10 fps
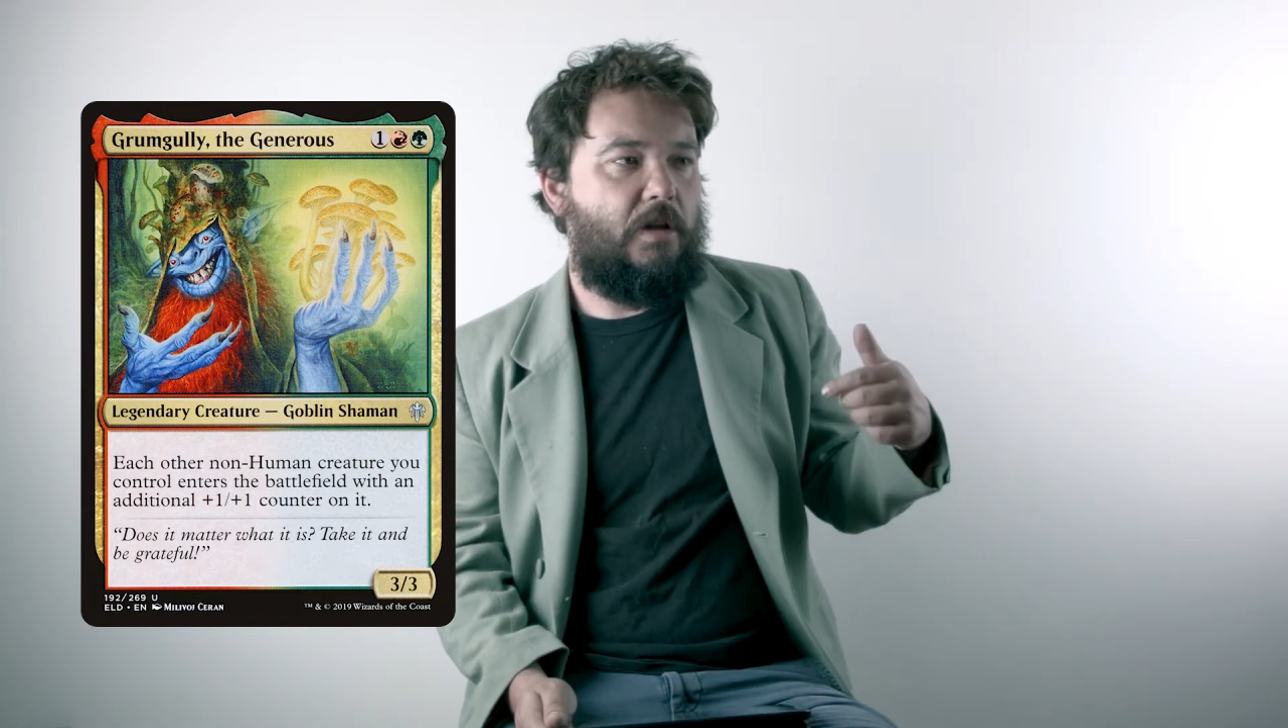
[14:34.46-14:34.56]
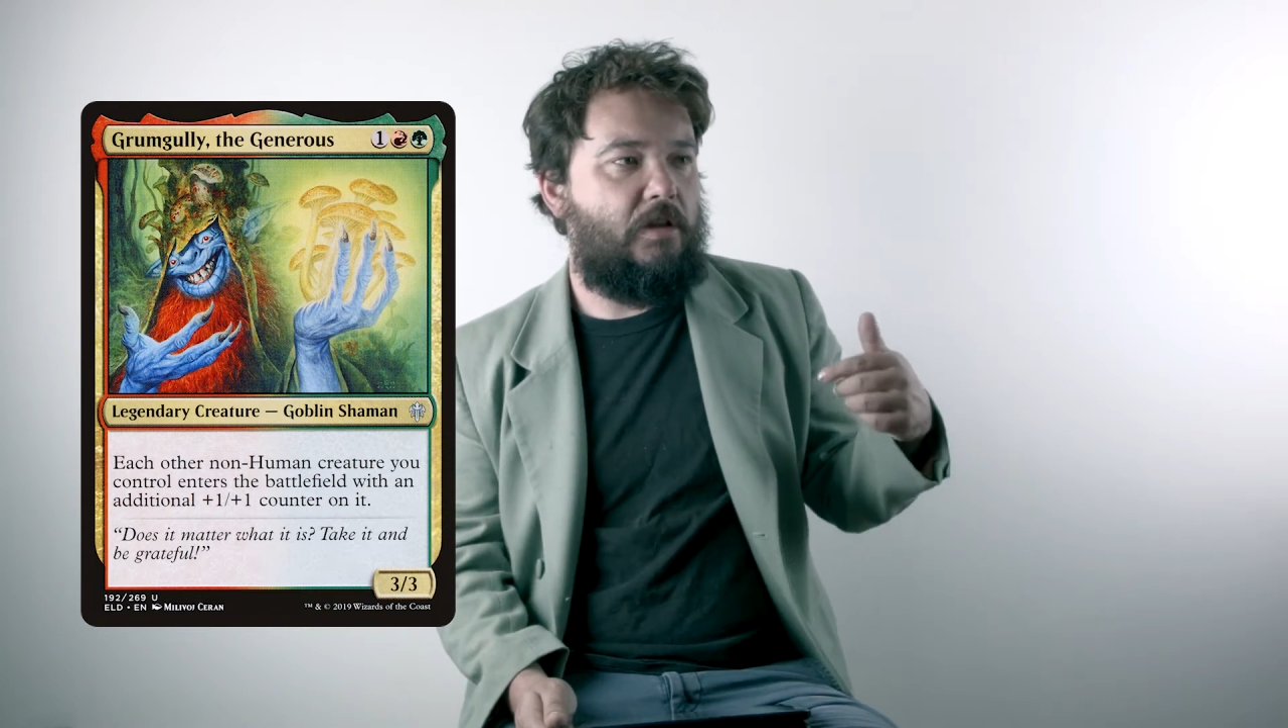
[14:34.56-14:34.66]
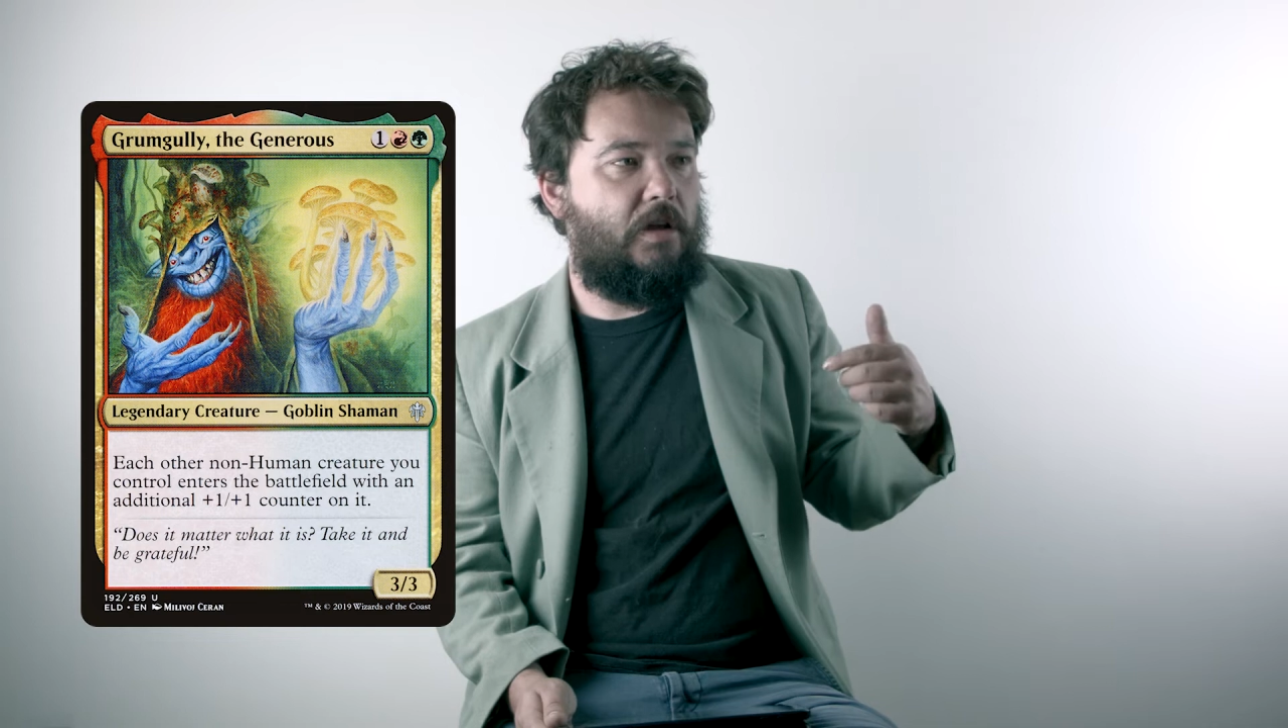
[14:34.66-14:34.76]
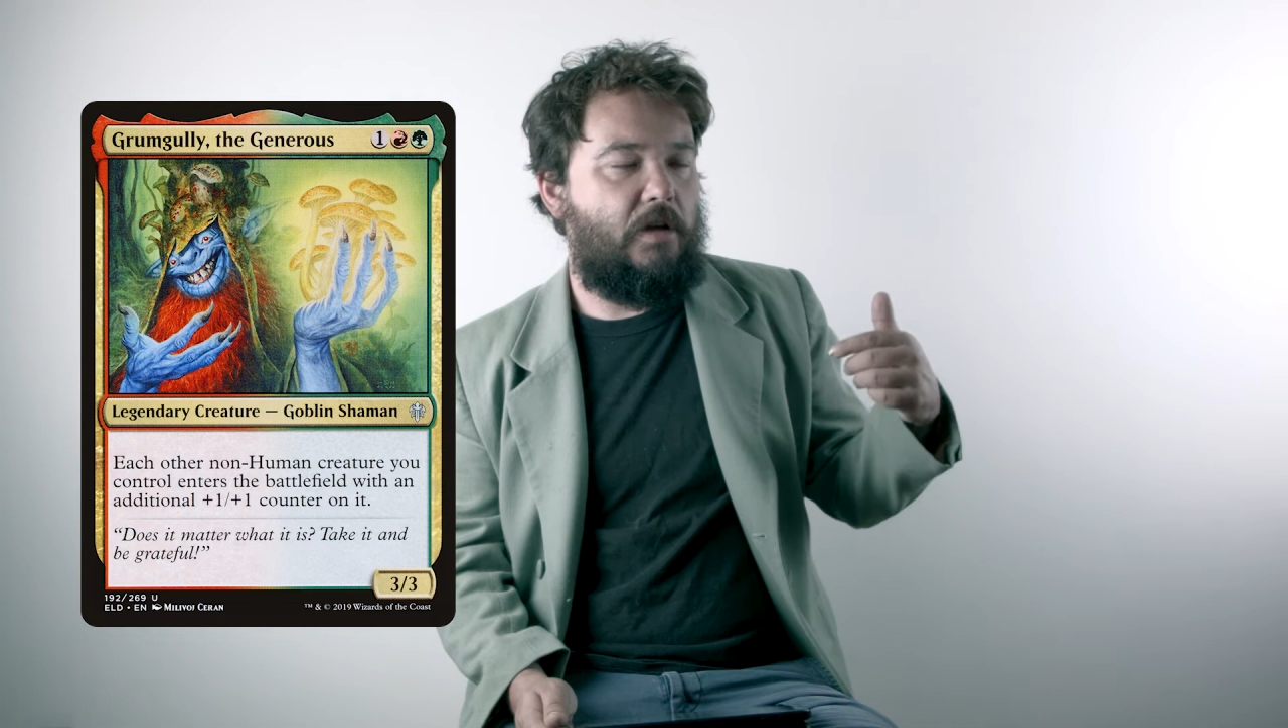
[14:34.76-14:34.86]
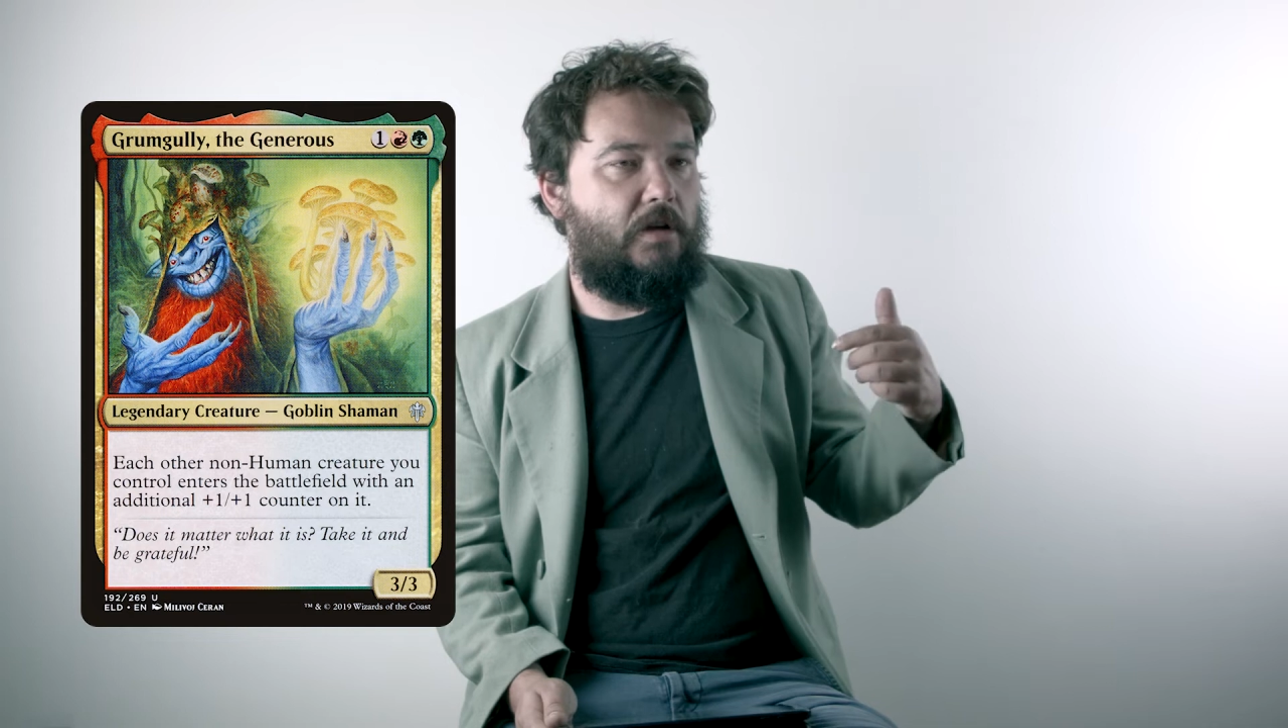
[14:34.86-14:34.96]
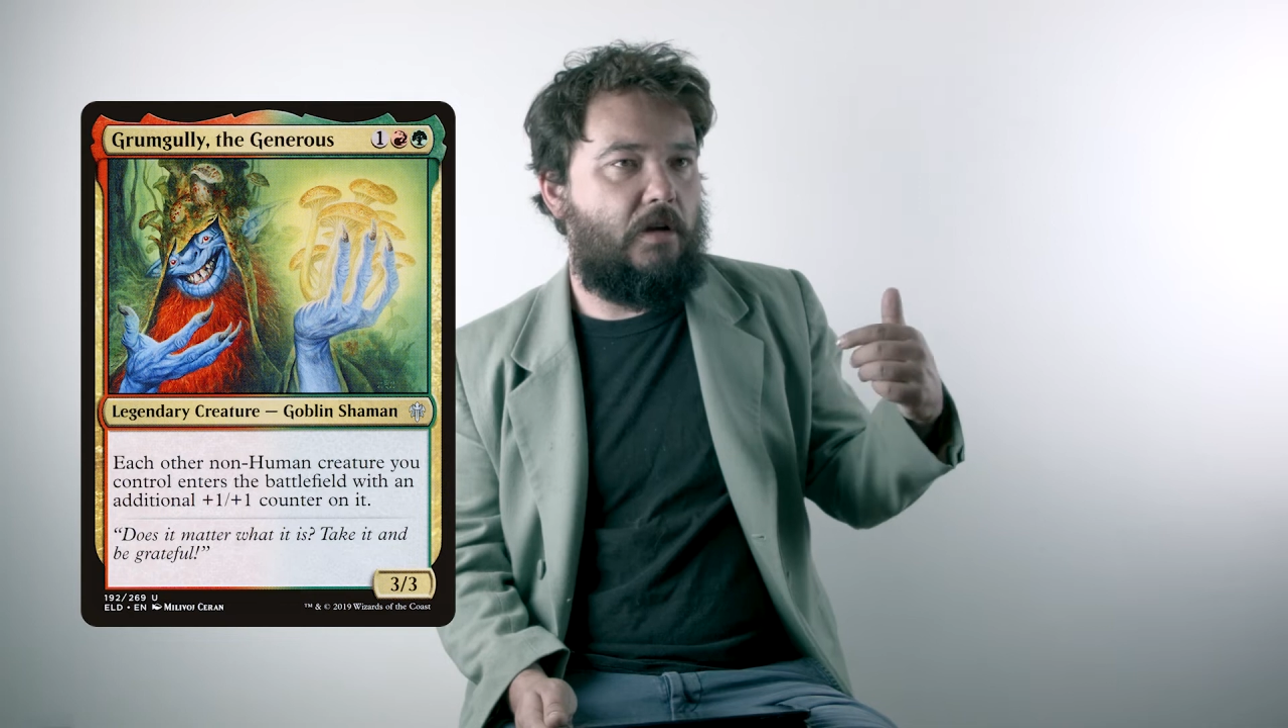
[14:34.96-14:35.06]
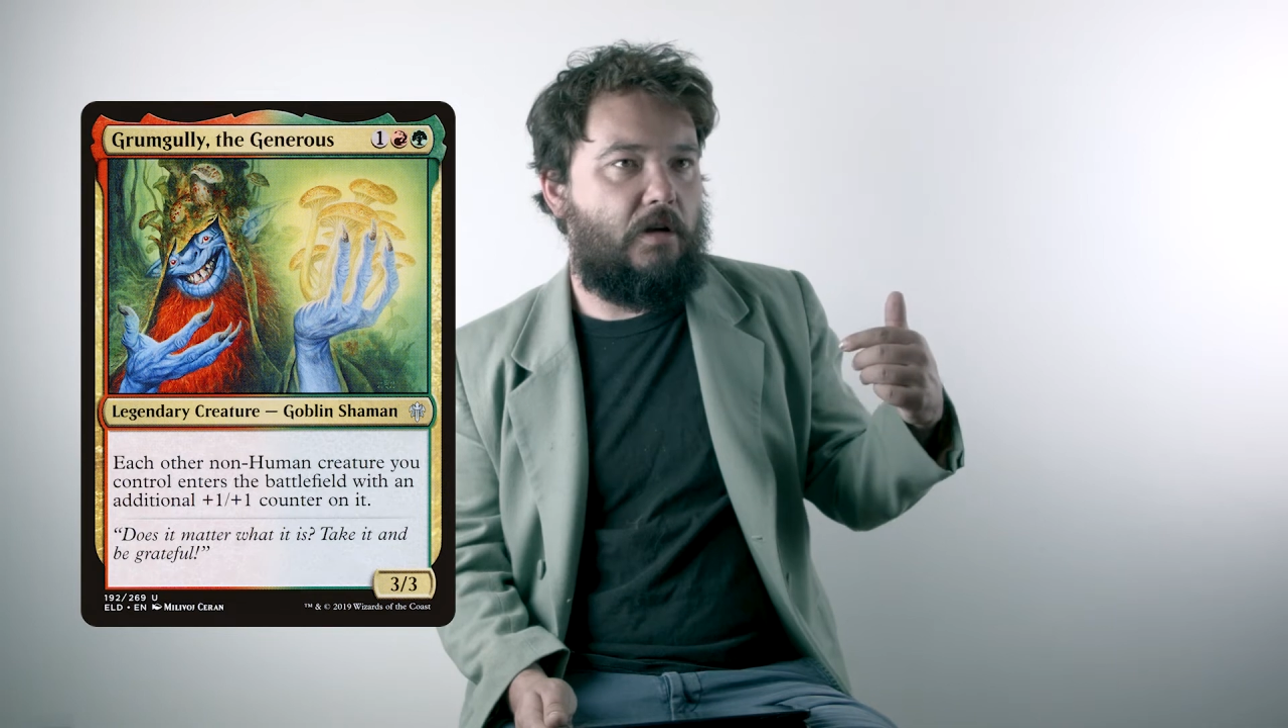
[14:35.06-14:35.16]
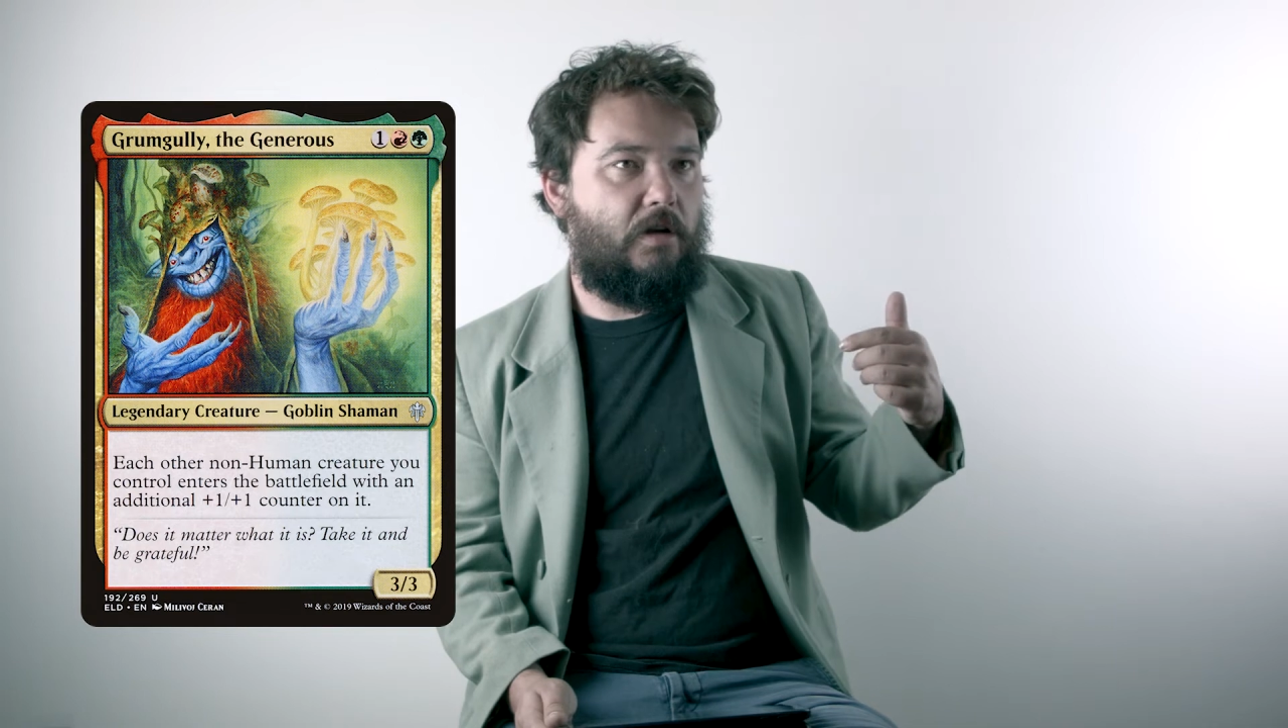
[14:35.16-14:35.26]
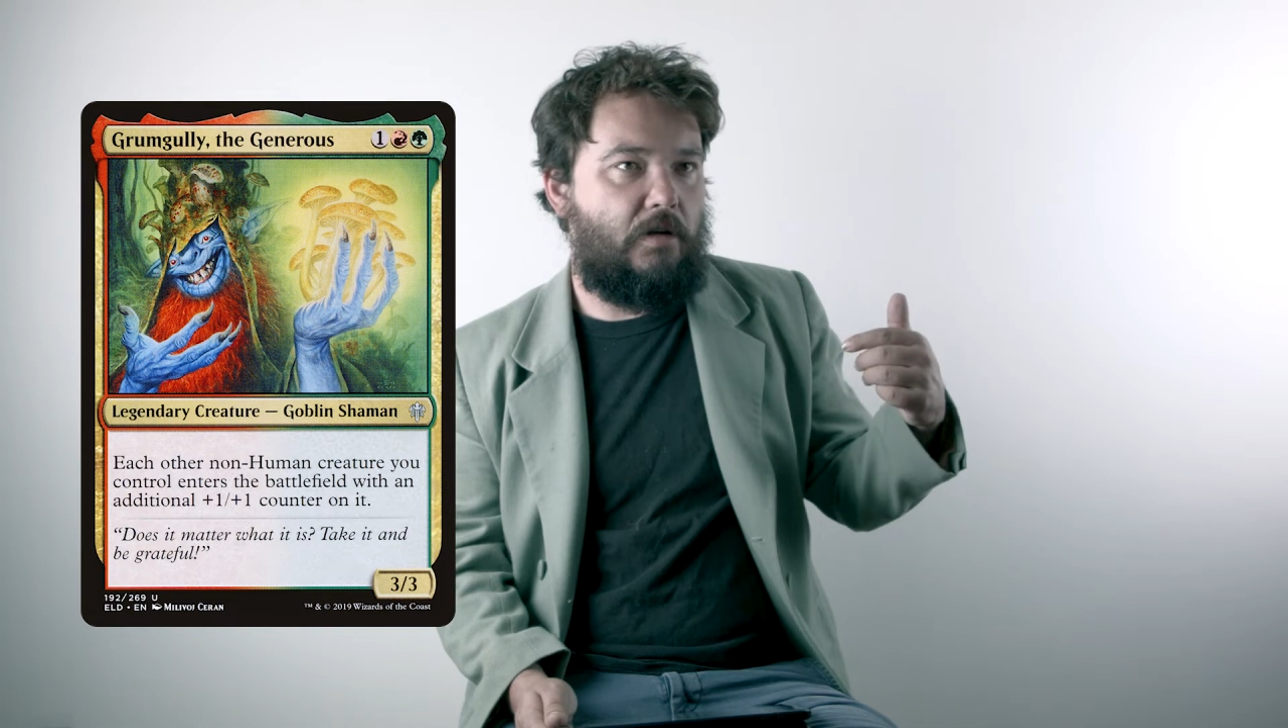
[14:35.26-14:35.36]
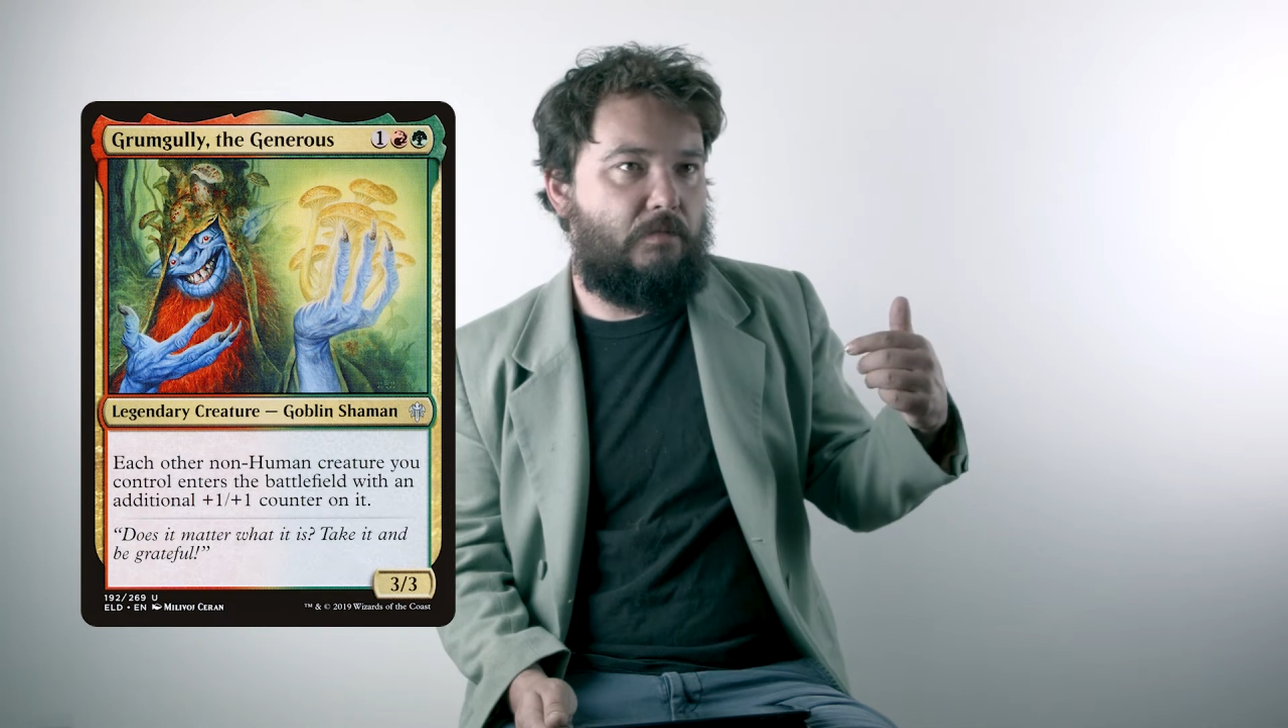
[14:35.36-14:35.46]
get
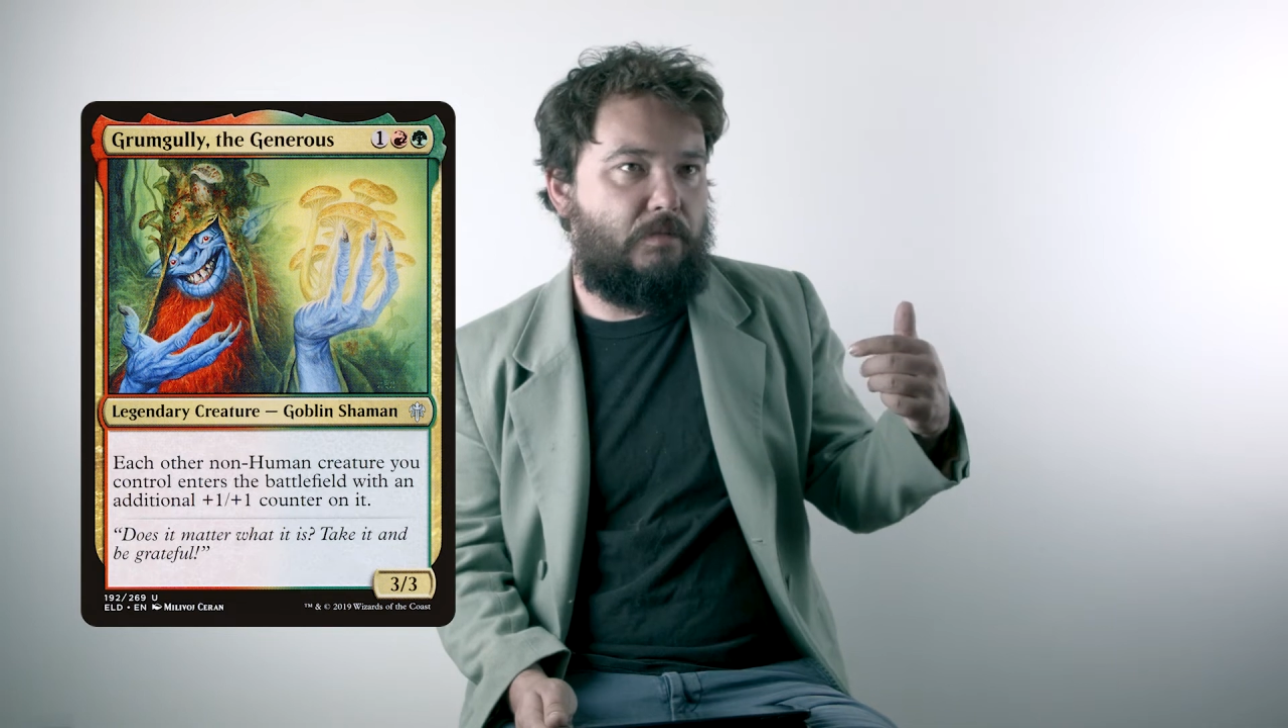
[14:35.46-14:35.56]
um,